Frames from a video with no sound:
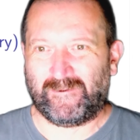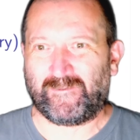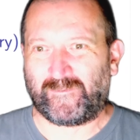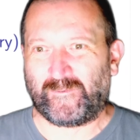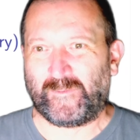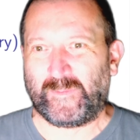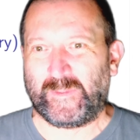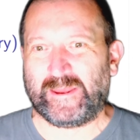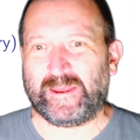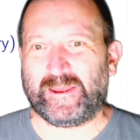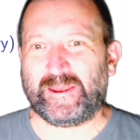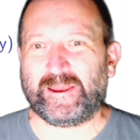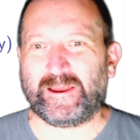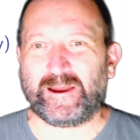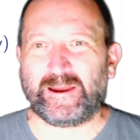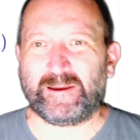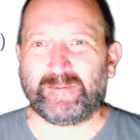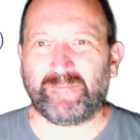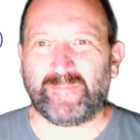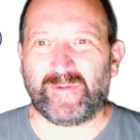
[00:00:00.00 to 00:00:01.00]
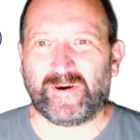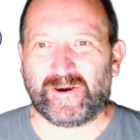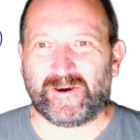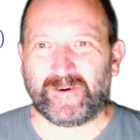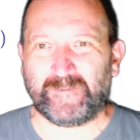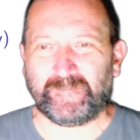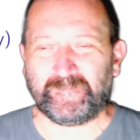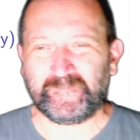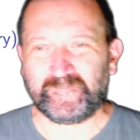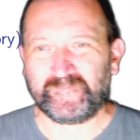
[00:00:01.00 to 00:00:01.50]
Today
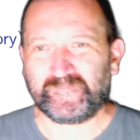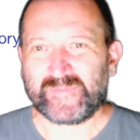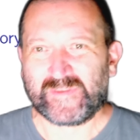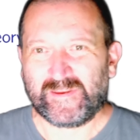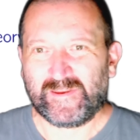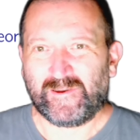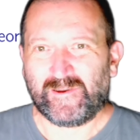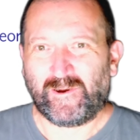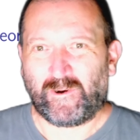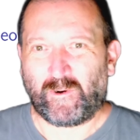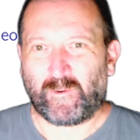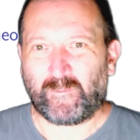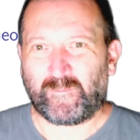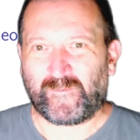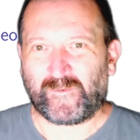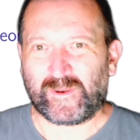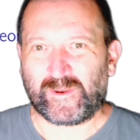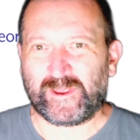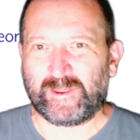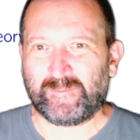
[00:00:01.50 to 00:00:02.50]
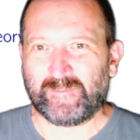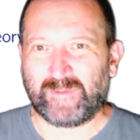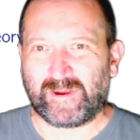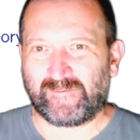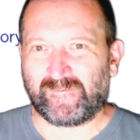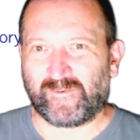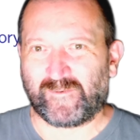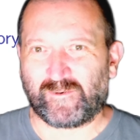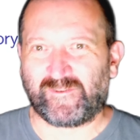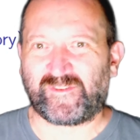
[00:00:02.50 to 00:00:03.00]
hopefully
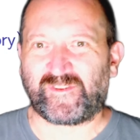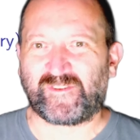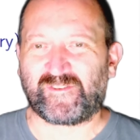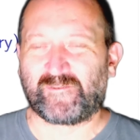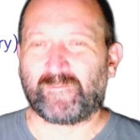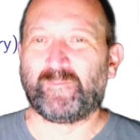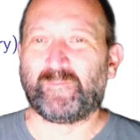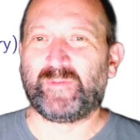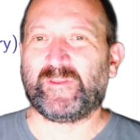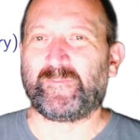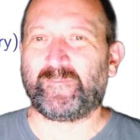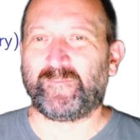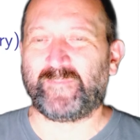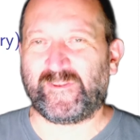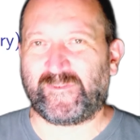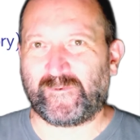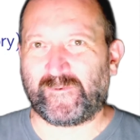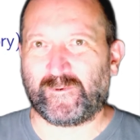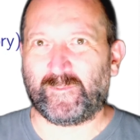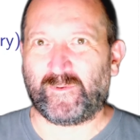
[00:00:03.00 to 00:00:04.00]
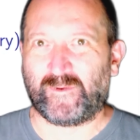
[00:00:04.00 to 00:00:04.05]
my voice is a bit better,